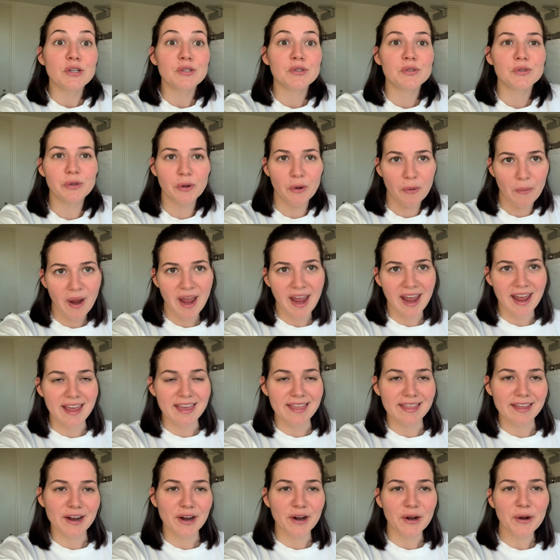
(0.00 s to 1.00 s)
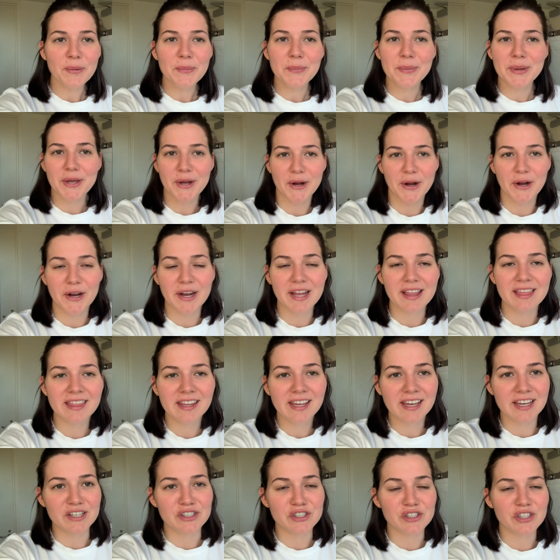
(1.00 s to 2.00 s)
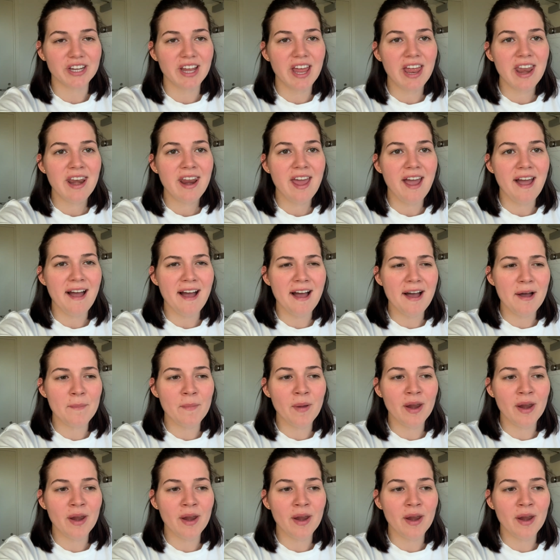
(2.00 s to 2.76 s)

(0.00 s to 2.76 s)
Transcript: So hey there, we are in the kitchen um,